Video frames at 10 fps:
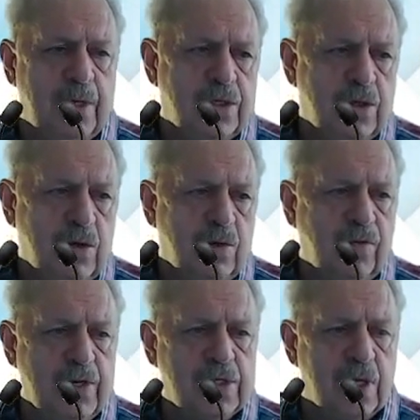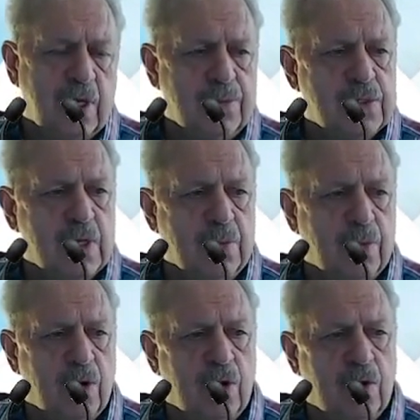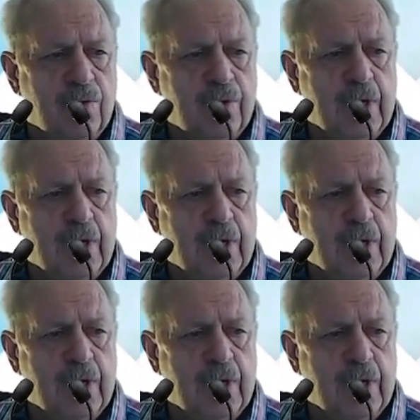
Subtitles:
Let's say you invest a lump sum of